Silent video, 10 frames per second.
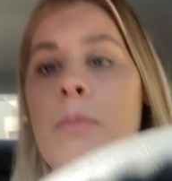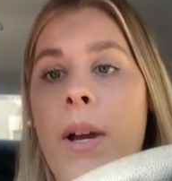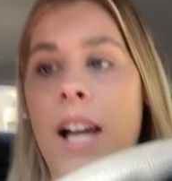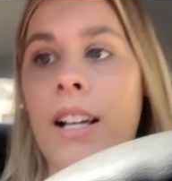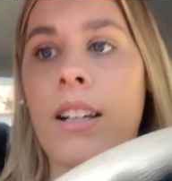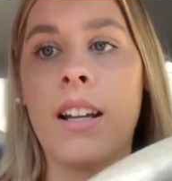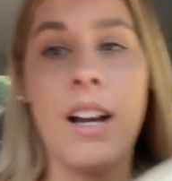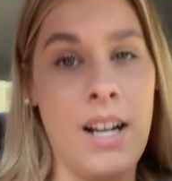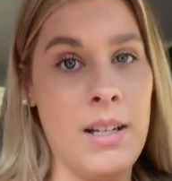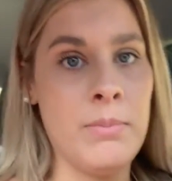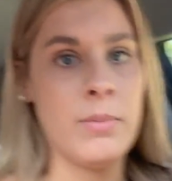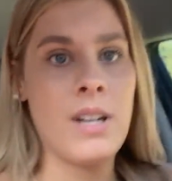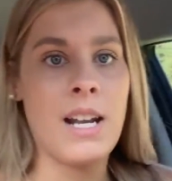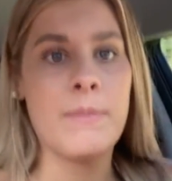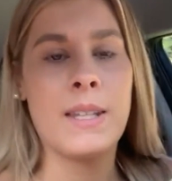back up
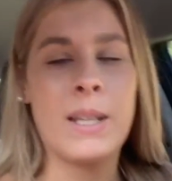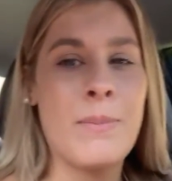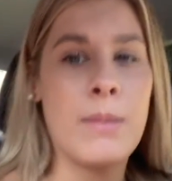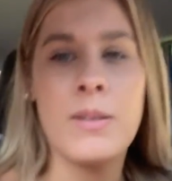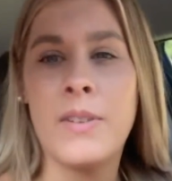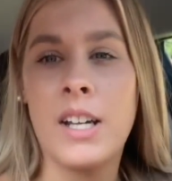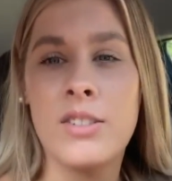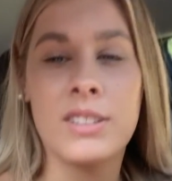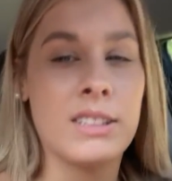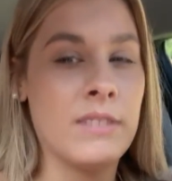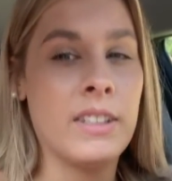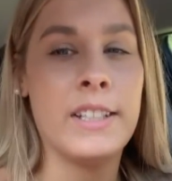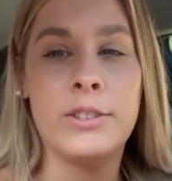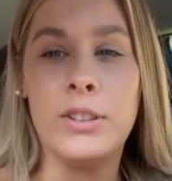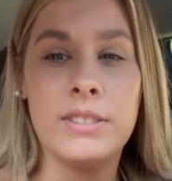and I'm thinking maybe if I just leave it
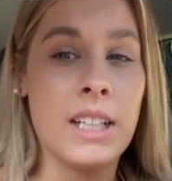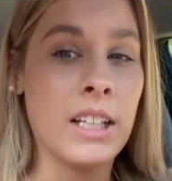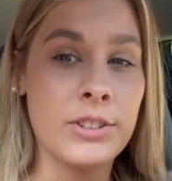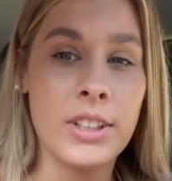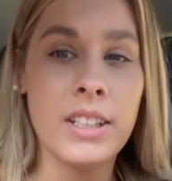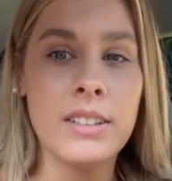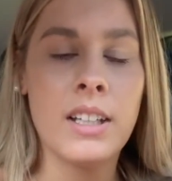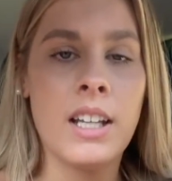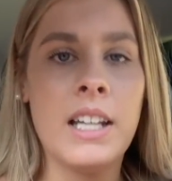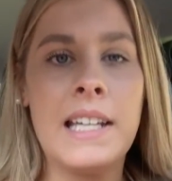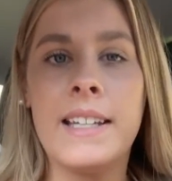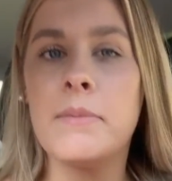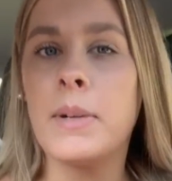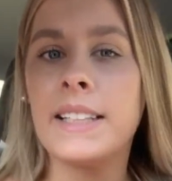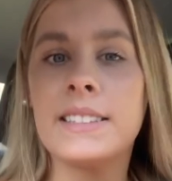and don't touch it,
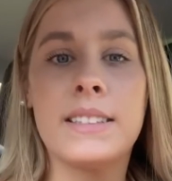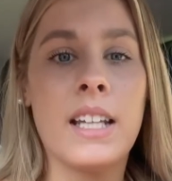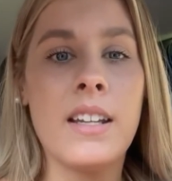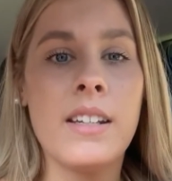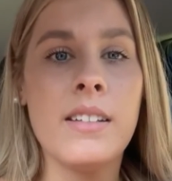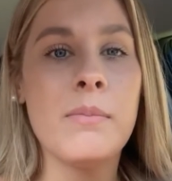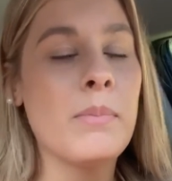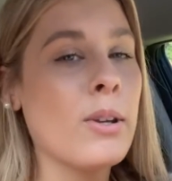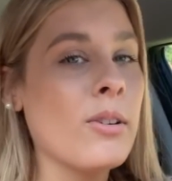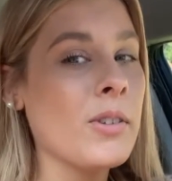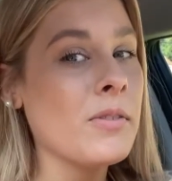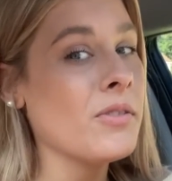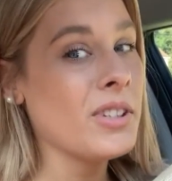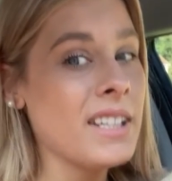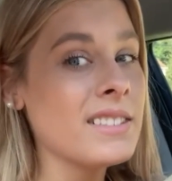it might stay better
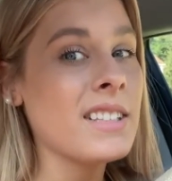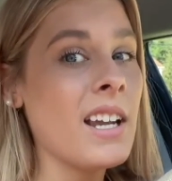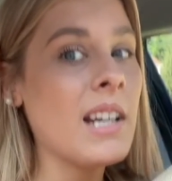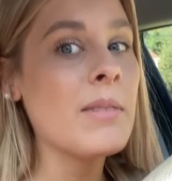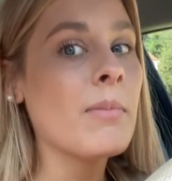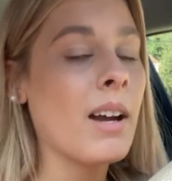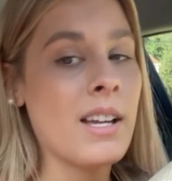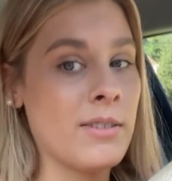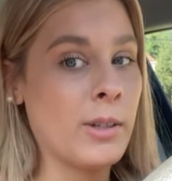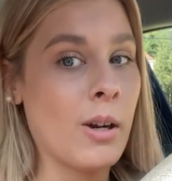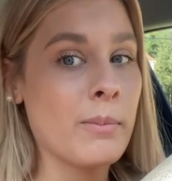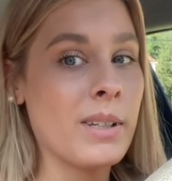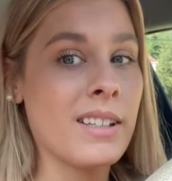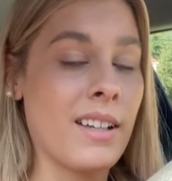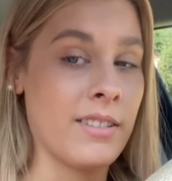for next time. I don't know, I'm
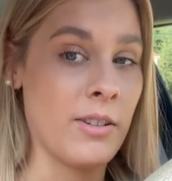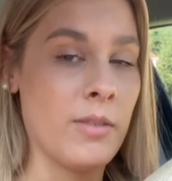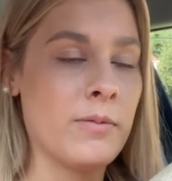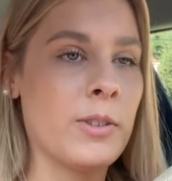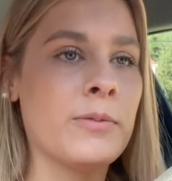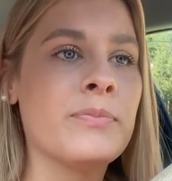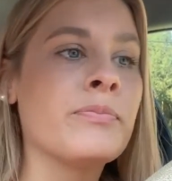being kind of hopeful.